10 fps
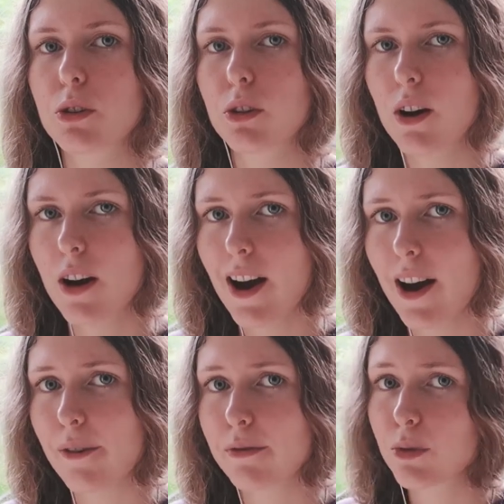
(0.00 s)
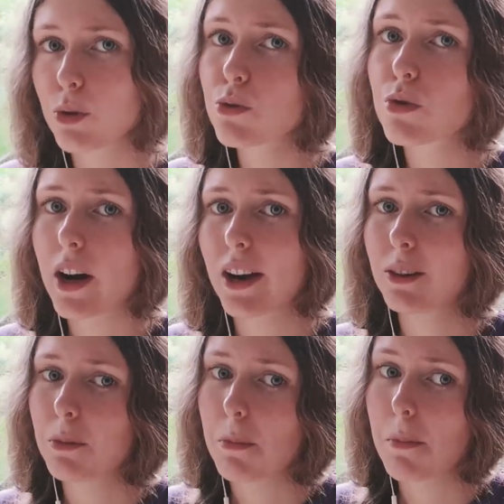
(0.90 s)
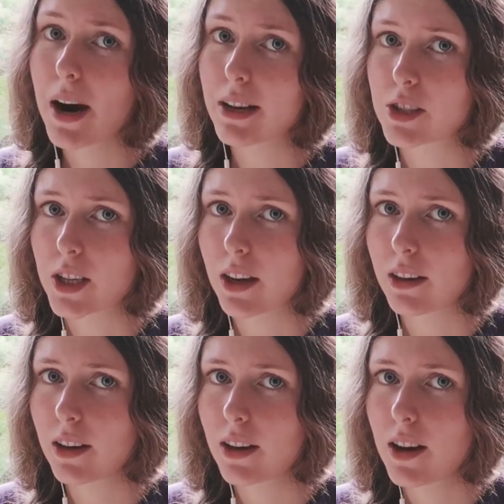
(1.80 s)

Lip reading: to have the right mindset.